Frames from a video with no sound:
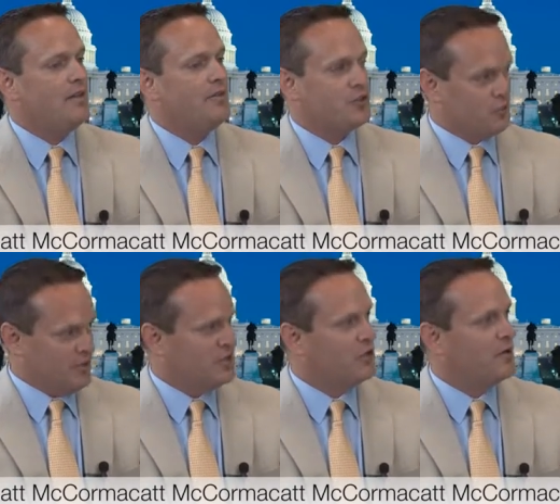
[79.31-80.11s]
there's a
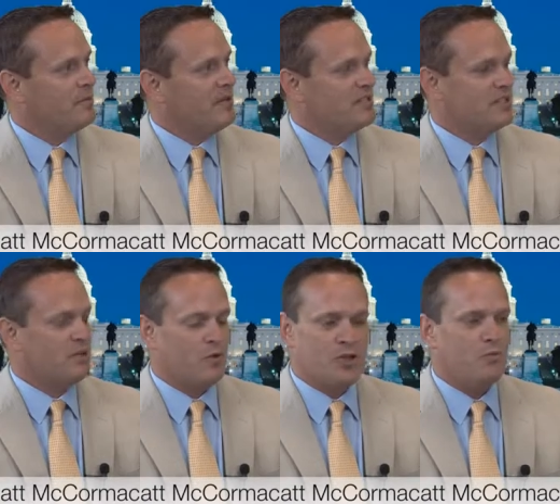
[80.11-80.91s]
risk to doing business.
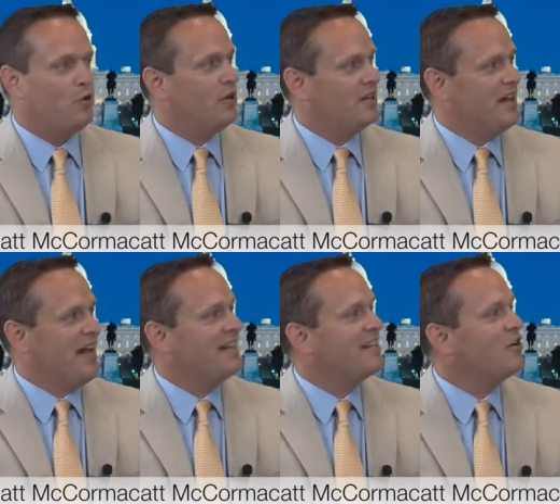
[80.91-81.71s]
When you put
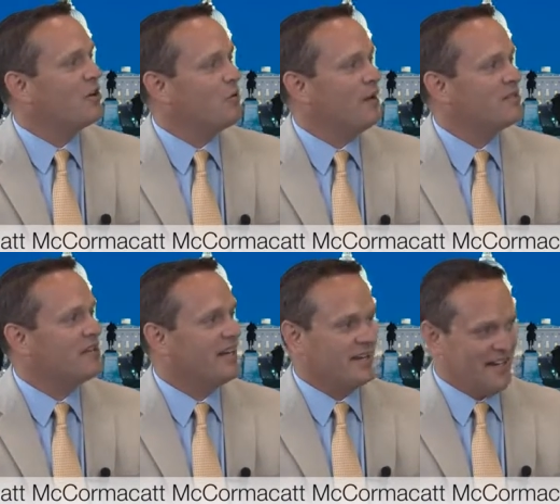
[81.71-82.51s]
anything on a
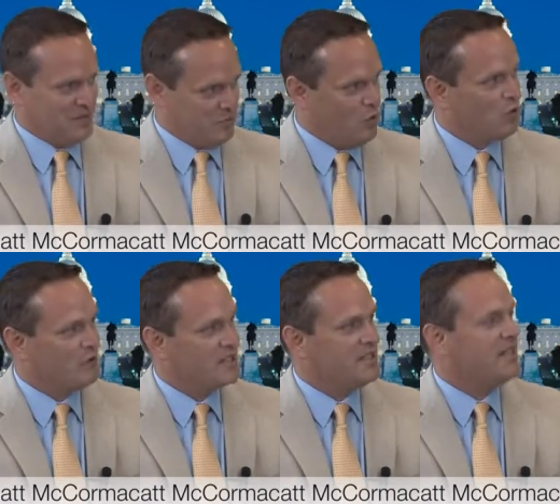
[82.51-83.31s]
website, it's more
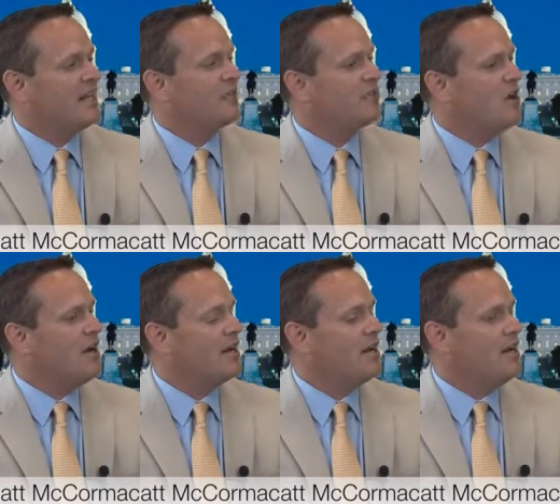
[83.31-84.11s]
risky than if
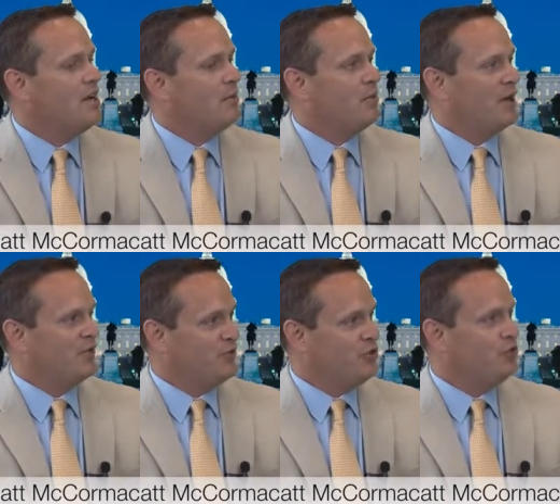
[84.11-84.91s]
not. But
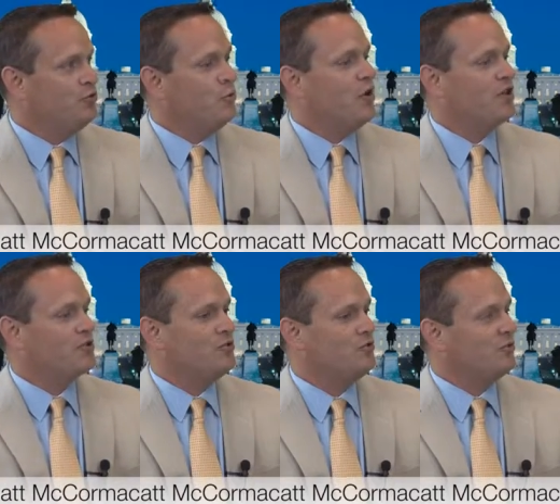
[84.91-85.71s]
if you
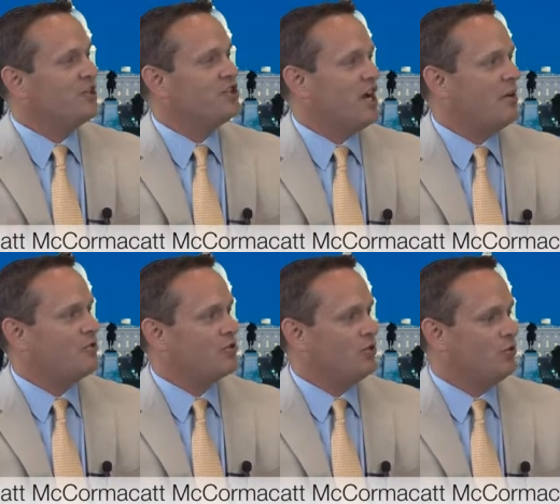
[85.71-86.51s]
want to reach
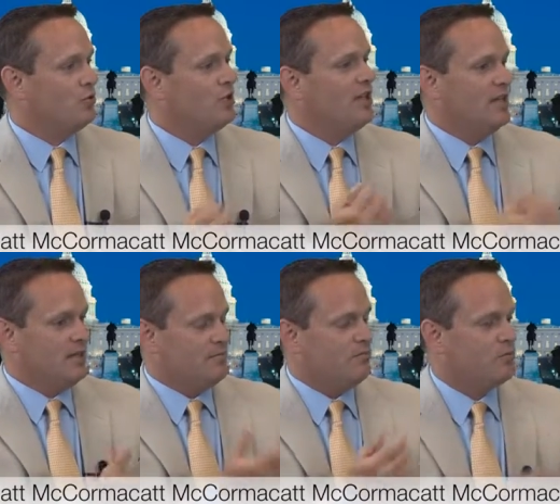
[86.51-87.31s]
out to
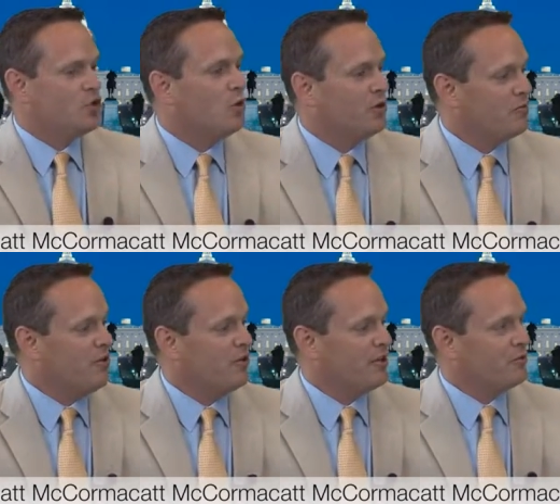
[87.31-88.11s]
200
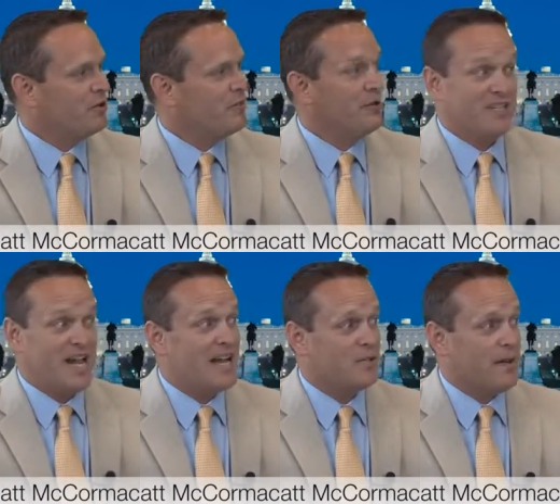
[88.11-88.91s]
million, 300 million
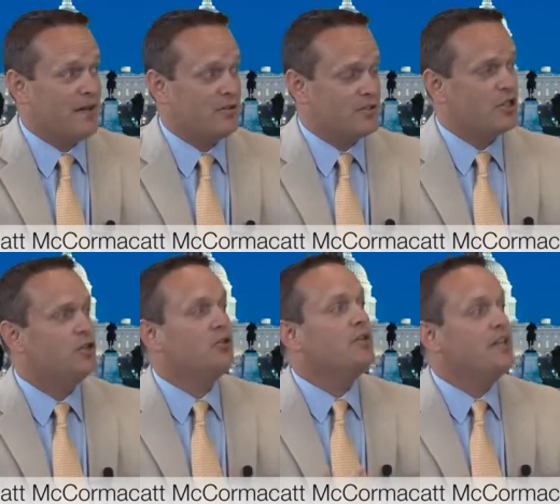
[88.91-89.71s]
taxpayers,
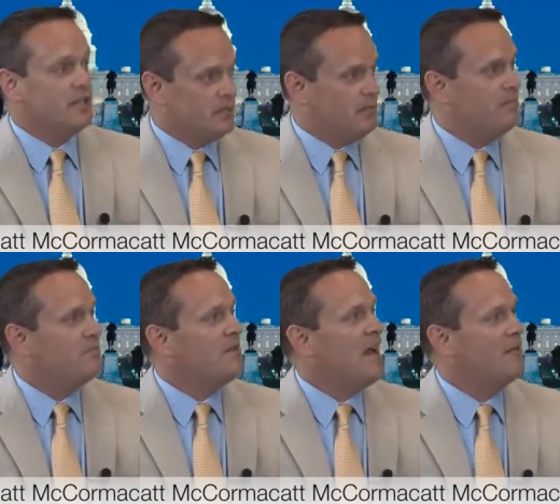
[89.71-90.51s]
you need to
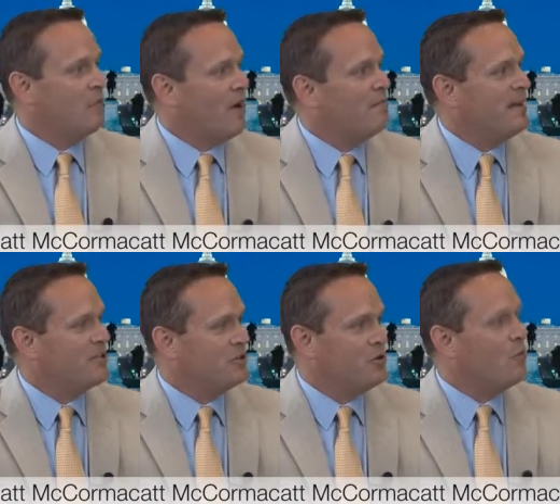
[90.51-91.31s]
have web
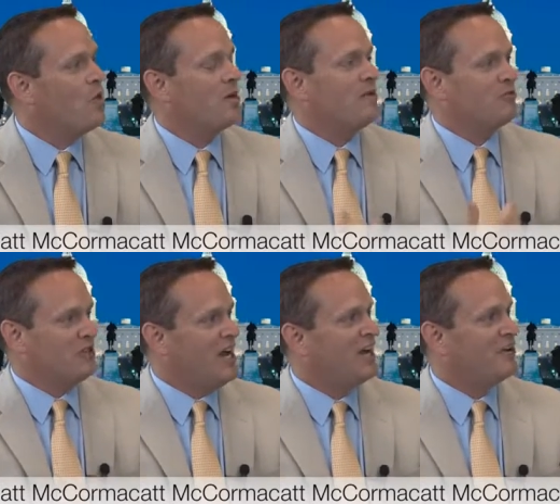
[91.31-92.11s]
based. You don't want to be
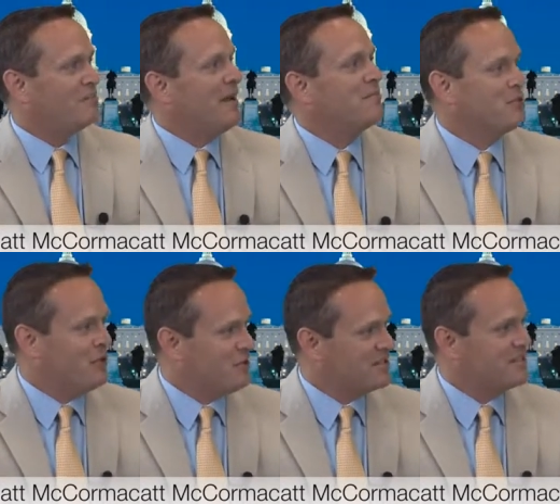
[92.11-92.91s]
relying on paper
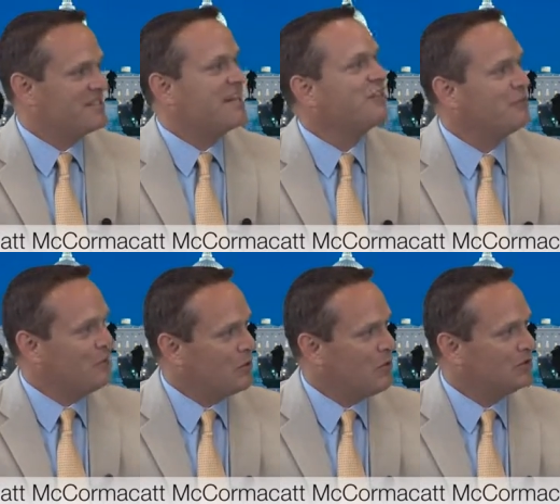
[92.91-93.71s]
notices and
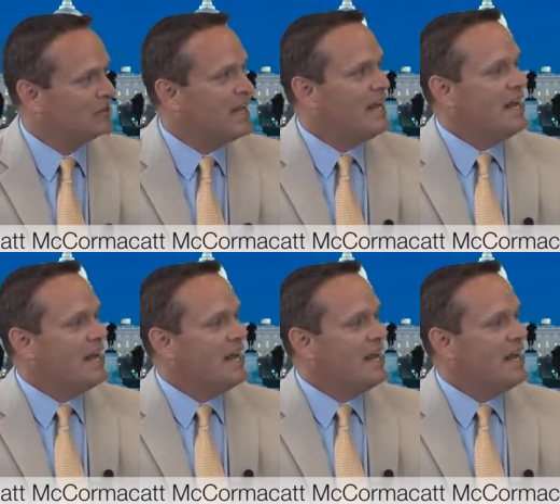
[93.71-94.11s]
telephone calls.